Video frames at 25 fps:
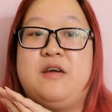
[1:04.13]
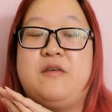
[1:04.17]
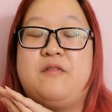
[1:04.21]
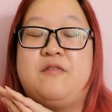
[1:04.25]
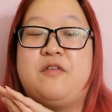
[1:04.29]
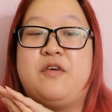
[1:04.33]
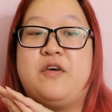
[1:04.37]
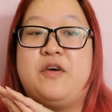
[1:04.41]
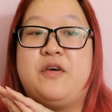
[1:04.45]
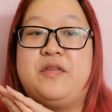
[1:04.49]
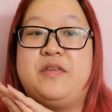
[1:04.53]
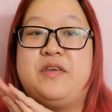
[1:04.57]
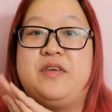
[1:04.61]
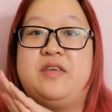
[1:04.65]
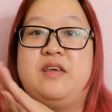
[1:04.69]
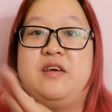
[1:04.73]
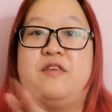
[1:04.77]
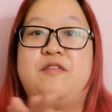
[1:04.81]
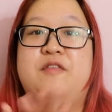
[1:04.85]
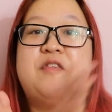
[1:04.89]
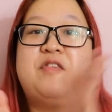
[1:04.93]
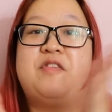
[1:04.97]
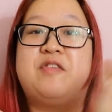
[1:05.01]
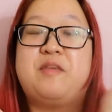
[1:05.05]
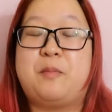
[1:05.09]
for all the
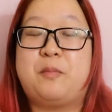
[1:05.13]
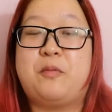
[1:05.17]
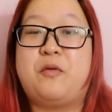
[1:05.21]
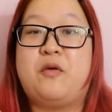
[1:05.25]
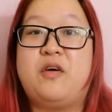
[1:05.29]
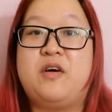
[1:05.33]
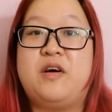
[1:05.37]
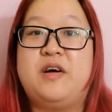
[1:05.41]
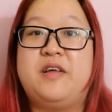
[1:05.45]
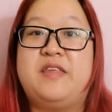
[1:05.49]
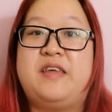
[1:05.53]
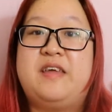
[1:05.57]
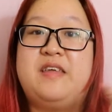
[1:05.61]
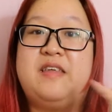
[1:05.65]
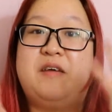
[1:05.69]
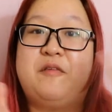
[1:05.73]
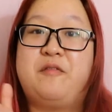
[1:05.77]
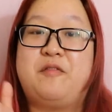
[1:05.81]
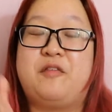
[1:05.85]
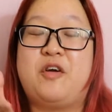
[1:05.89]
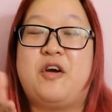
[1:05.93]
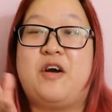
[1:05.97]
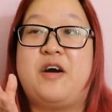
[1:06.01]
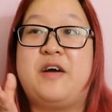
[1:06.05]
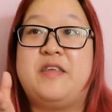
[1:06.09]
love and support that
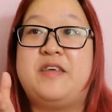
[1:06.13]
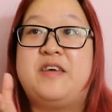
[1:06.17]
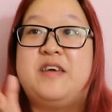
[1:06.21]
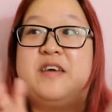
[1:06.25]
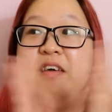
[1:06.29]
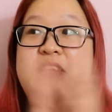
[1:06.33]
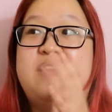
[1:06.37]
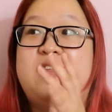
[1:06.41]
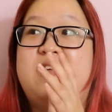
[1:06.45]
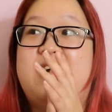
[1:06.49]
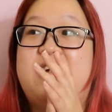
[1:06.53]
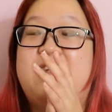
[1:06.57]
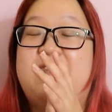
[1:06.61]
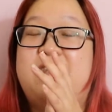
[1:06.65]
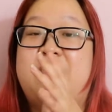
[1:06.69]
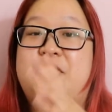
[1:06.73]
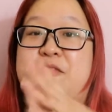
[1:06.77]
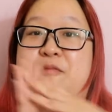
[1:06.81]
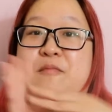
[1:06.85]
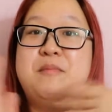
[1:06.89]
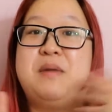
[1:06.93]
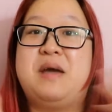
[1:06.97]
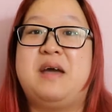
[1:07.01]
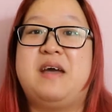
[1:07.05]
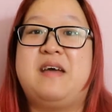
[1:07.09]
I've gotten, and
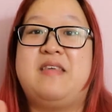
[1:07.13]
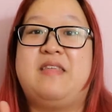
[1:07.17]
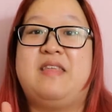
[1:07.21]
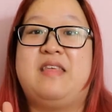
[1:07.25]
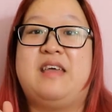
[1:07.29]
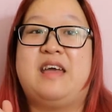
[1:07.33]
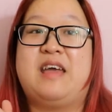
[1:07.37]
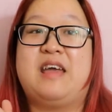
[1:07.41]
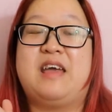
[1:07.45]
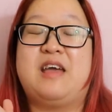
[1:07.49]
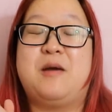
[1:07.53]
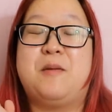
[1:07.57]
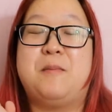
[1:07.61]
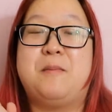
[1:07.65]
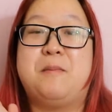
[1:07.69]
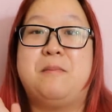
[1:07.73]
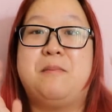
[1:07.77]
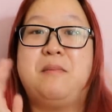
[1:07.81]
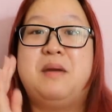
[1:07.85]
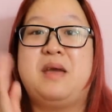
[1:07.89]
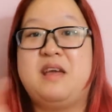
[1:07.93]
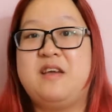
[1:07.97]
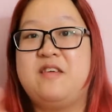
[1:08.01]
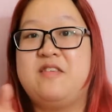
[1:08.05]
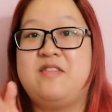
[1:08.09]
I've met like
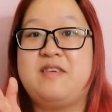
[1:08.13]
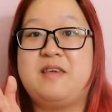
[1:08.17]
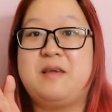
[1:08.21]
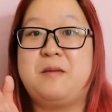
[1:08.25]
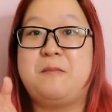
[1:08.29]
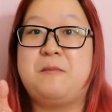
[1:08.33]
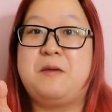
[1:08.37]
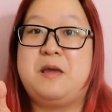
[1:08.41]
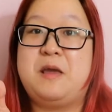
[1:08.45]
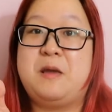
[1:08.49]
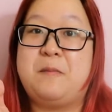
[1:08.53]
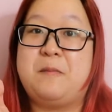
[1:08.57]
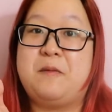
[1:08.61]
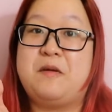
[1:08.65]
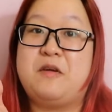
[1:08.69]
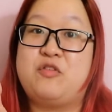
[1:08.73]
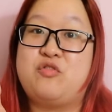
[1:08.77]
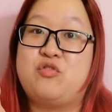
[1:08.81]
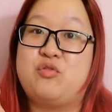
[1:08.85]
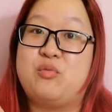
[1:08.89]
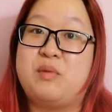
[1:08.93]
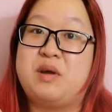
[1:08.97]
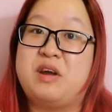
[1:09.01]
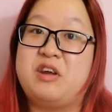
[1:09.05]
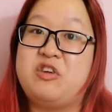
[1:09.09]
amazing people
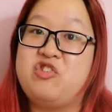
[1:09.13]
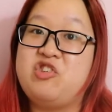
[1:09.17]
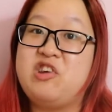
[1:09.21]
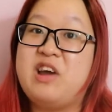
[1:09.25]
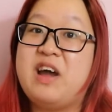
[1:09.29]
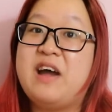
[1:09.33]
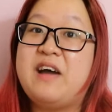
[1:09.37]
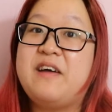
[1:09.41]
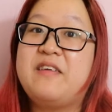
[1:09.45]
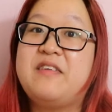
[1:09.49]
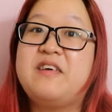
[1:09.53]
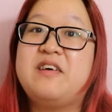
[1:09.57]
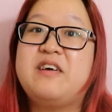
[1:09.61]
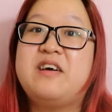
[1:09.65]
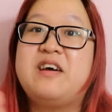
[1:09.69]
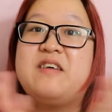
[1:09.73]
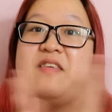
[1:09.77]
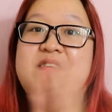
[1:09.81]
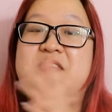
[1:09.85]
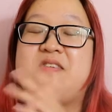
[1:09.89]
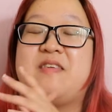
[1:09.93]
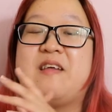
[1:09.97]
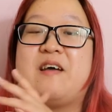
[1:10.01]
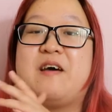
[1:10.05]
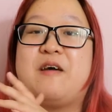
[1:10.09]
through my channel
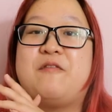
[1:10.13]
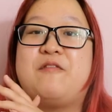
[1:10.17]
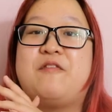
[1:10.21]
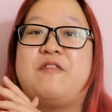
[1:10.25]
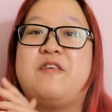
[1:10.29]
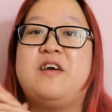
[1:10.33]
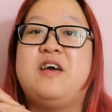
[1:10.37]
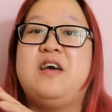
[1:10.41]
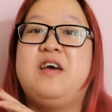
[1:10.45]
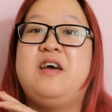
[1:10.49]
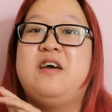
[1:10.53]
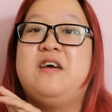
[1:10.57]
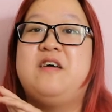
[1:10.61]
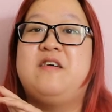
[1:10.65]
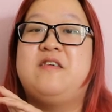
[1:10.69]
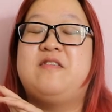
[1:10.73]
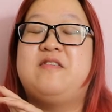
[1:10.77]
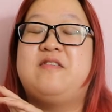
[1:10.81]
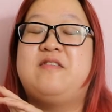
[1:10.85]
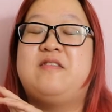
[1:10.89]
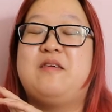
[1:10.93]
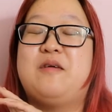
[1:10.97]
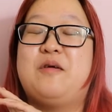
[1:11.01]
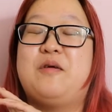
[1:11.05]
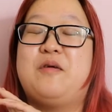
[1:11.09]
and stuff.
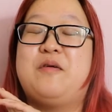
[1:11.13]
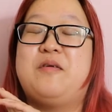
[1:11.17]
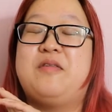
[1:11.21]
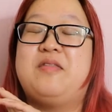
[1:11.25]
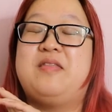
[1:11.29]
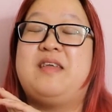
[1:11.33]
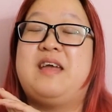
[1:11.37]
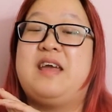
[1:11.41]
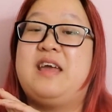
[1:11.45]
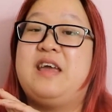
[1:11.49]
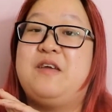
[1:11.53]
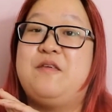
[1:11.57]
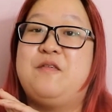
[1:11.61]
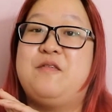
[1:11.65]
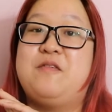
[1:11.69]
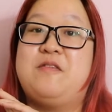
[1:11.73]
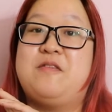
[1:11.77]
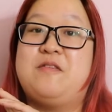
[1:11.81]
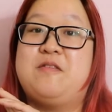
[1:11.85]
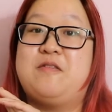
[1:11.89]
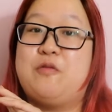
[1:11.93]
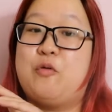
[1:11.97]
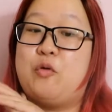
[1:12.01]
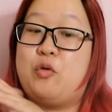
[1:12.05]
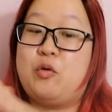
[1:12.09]
So thank you
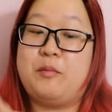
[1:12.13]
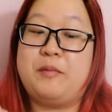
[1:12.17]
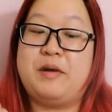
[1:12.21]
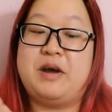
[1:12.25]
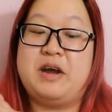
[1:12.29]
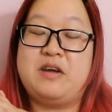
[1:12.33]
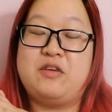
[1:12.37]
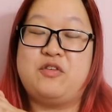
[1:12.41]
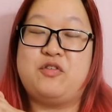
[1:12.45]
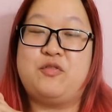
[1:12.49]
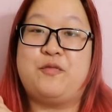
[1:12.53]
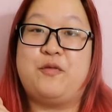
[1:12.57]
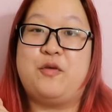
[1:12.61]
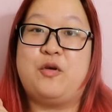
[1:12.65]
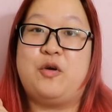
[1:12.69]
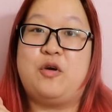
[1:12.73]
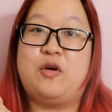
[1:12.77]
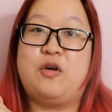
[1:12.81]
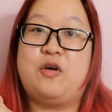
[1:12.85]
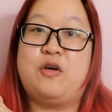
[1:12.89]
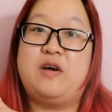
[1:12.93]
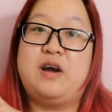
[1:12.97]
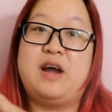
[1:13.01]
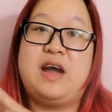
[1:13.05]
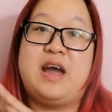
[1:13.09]
so much
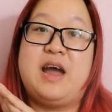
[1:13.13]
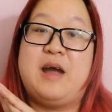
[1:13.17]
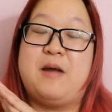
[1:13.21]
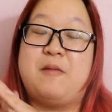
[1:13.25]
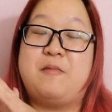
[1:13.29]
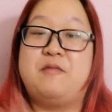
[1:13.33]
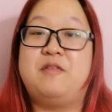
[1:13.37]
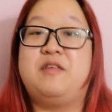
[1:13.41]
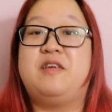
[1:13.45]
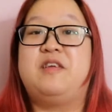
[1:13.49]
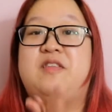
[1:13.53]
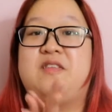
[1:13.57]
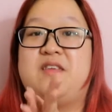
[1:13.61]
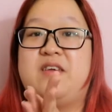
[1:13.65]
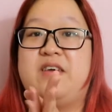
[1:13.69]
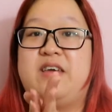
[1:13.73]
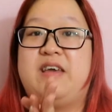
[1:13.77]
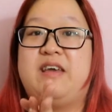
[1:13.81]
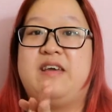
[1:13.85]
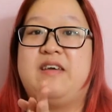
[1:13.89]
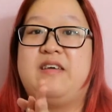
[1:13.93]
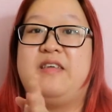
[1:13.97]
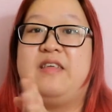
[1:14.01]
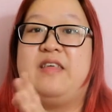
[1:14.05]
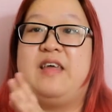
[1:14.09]
for
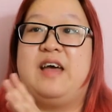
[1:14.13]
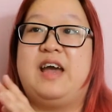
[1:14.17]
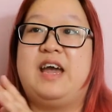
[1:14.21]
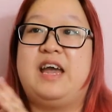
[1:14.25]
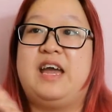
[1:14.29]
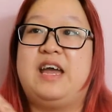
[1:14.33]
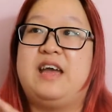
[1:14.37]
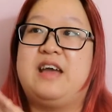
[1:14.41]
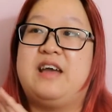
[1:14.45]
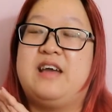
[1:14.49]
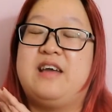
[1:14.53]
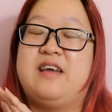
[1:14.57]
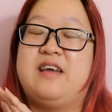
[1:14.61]
everything. Like,